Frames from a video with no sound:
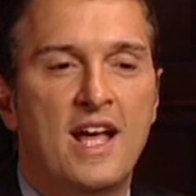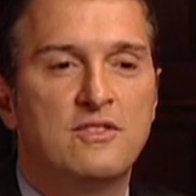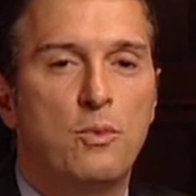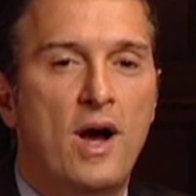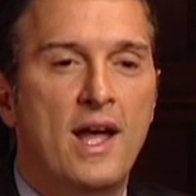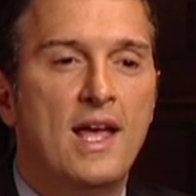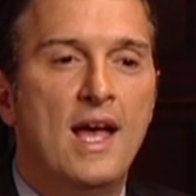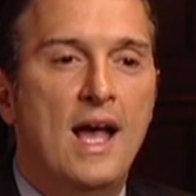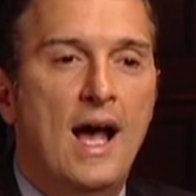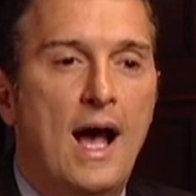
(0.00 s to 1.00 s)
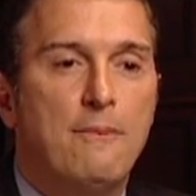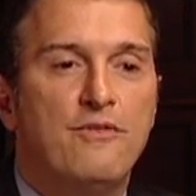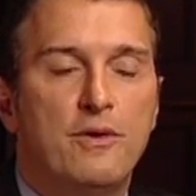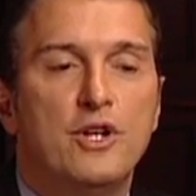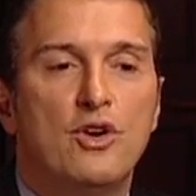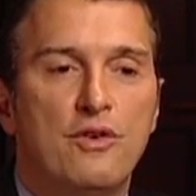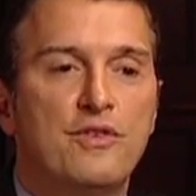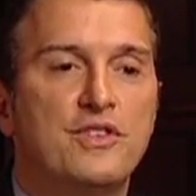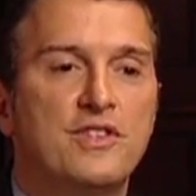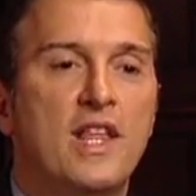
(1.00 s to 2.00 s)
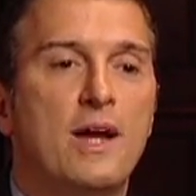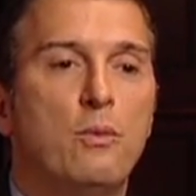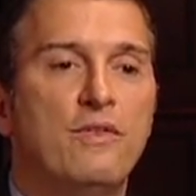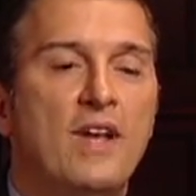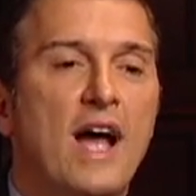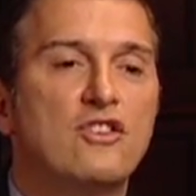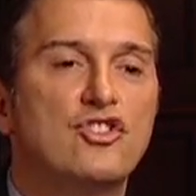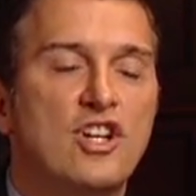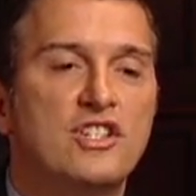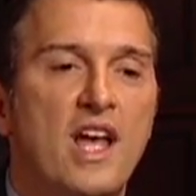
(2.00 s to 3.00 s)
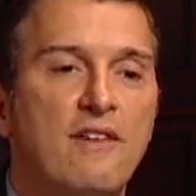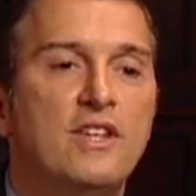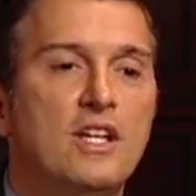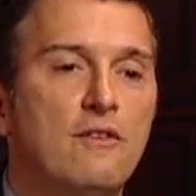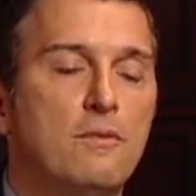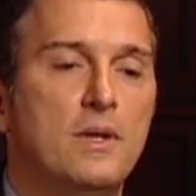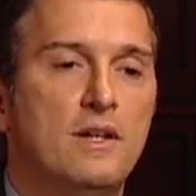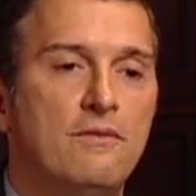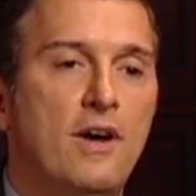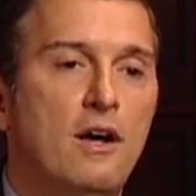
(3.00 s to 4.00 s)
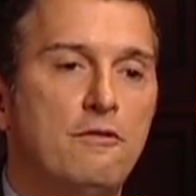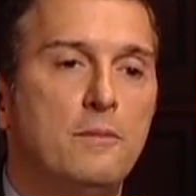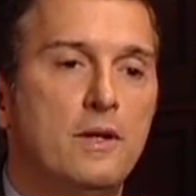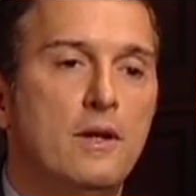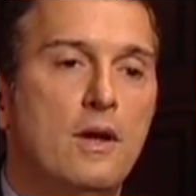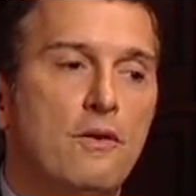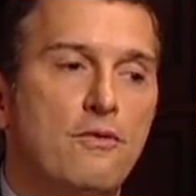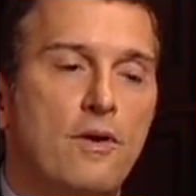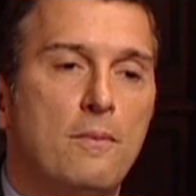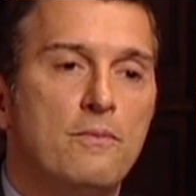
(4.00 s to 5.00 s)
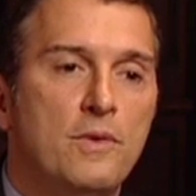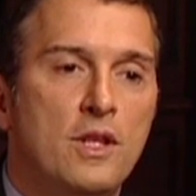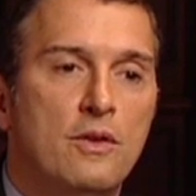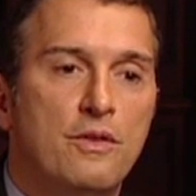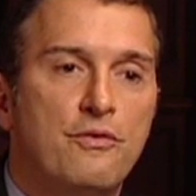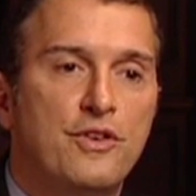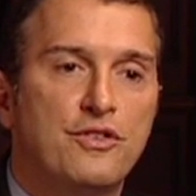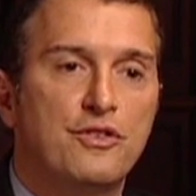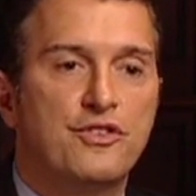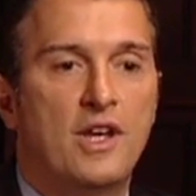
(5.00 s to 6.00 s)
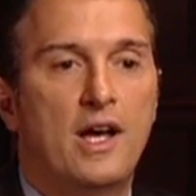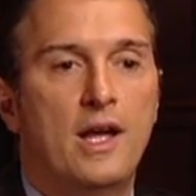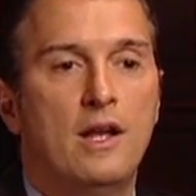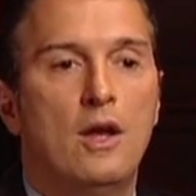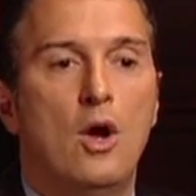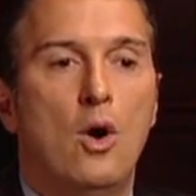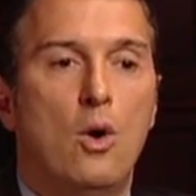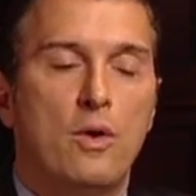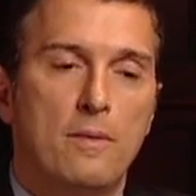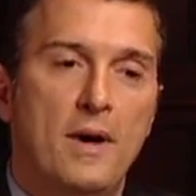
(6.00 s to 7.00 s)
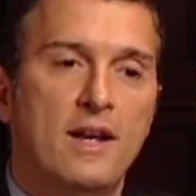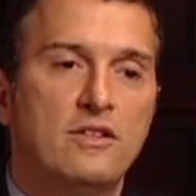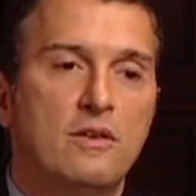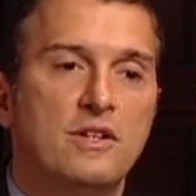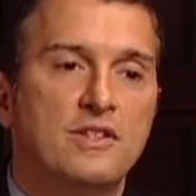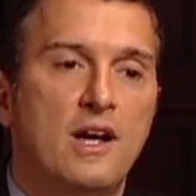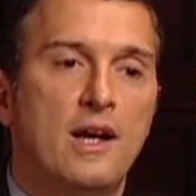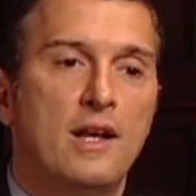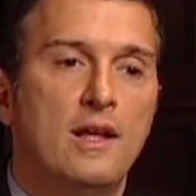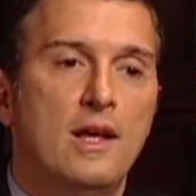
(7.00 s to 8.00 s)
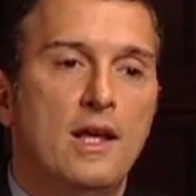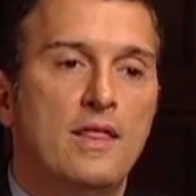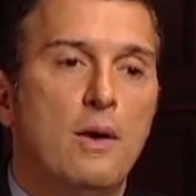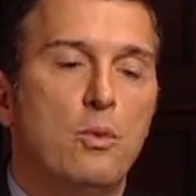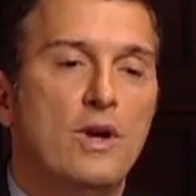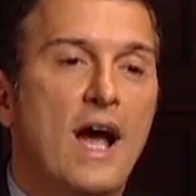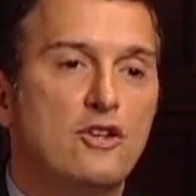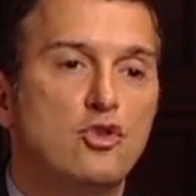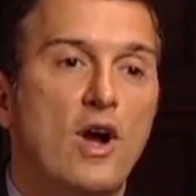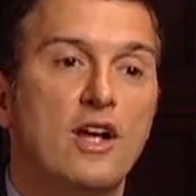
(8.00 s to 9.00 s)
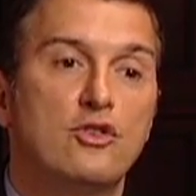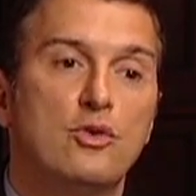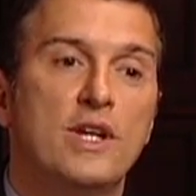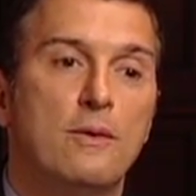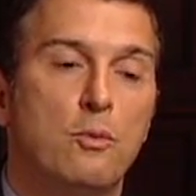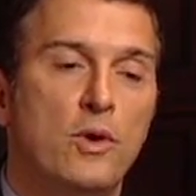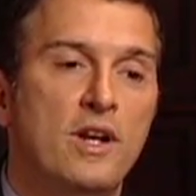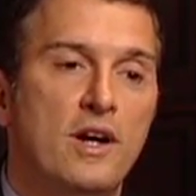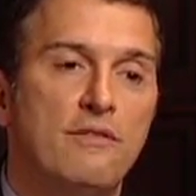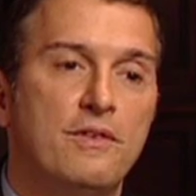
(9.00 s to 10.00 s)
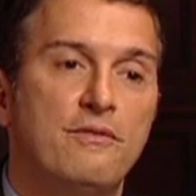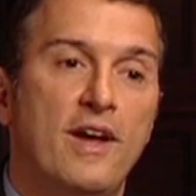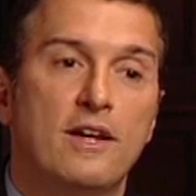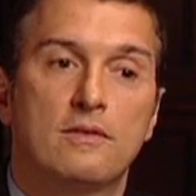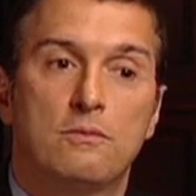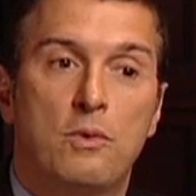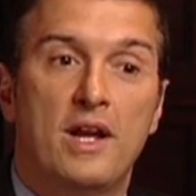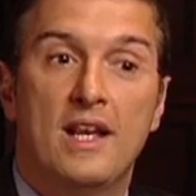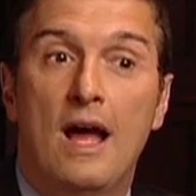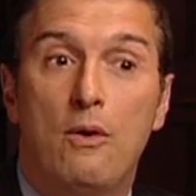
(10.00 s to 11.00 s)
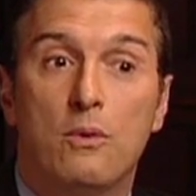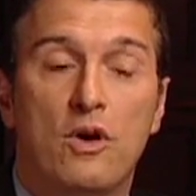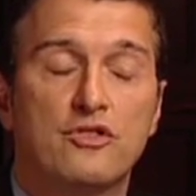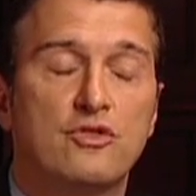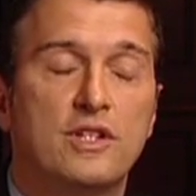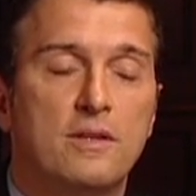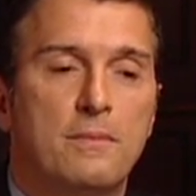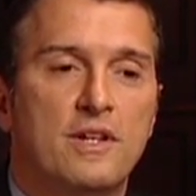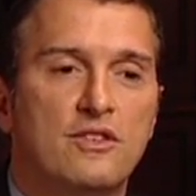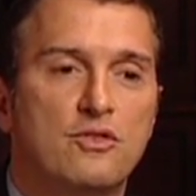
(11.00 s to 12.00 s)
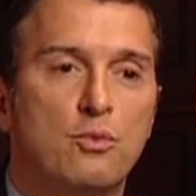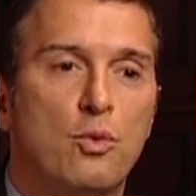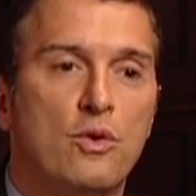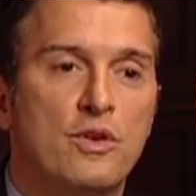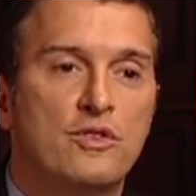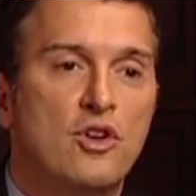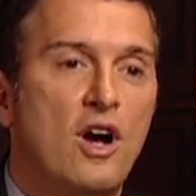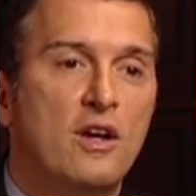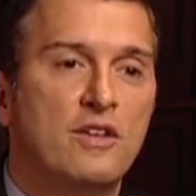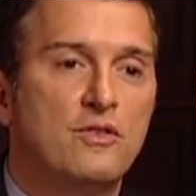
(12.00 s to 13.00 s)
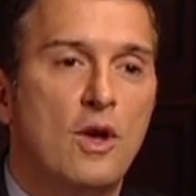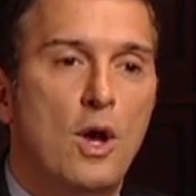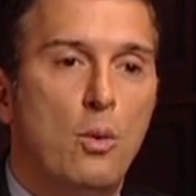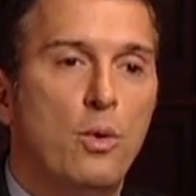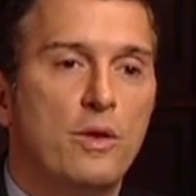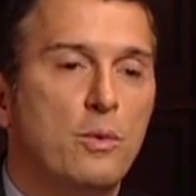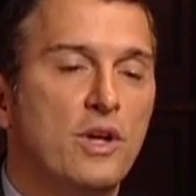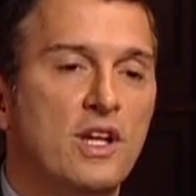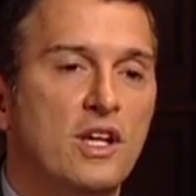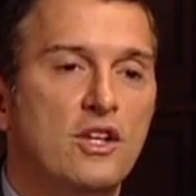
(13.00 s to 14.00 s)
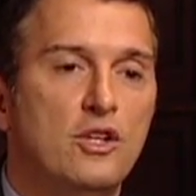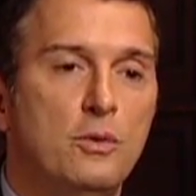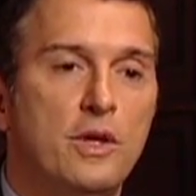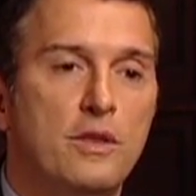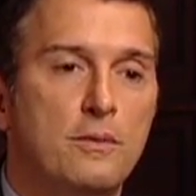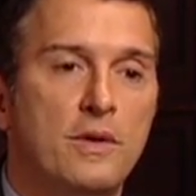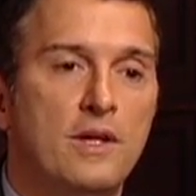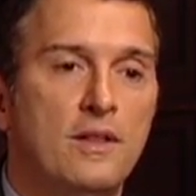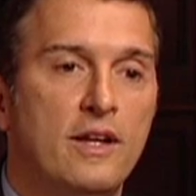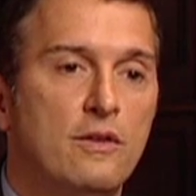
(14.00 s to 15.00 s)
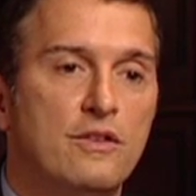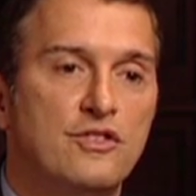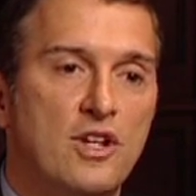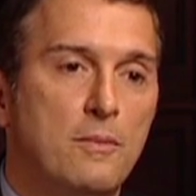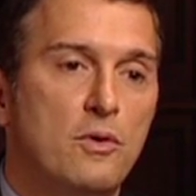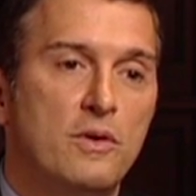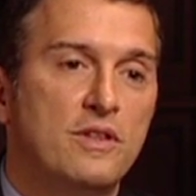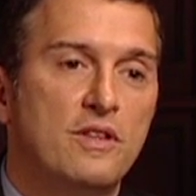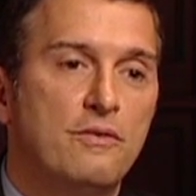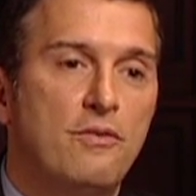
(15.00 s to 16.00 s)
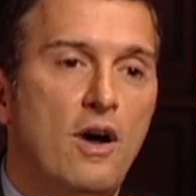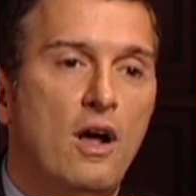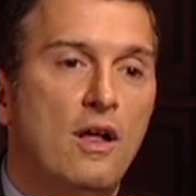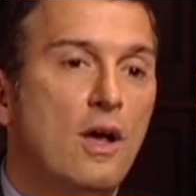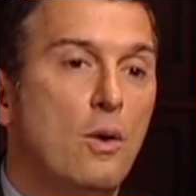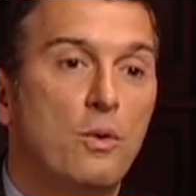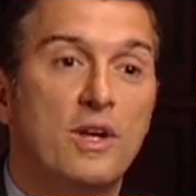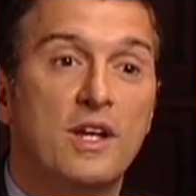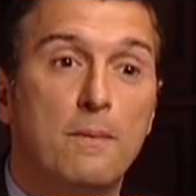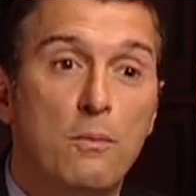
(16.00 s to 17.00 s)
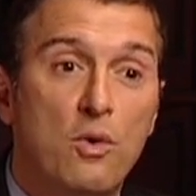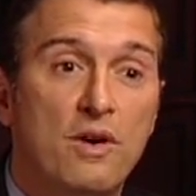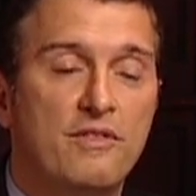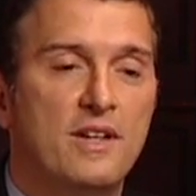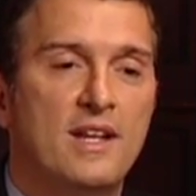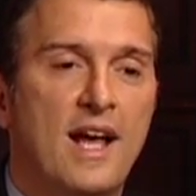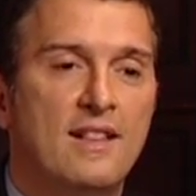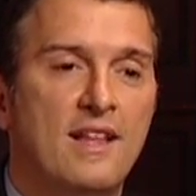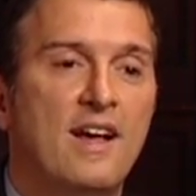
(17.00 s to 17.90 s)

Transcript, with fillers: that's why I'm very nervous that we've got such heavy government involvement from either the fiscal side or the monetary side that we're not trying to get rid of. In fact, right now on Wall Street, the biggest uh, talk is whether we're going to get QE3 later this summer or into the fall. We're going to get more of it, not right. Less.